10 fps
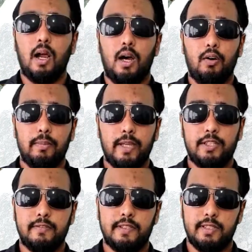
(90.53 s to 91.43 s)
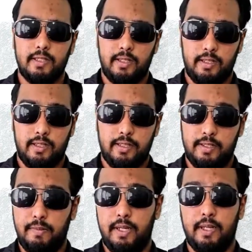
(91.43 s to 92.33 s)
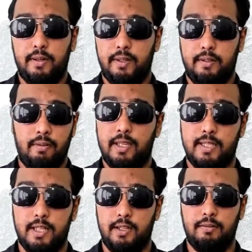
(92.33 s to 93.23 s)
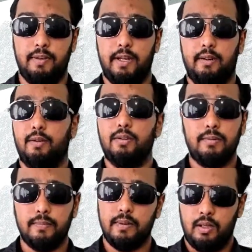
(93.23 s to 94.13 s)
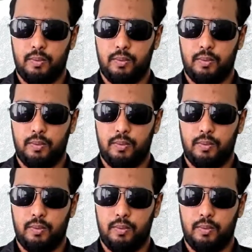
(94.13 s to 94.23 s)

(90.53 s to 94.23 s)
Our makeshift seedling area is made out of things that you can find at home.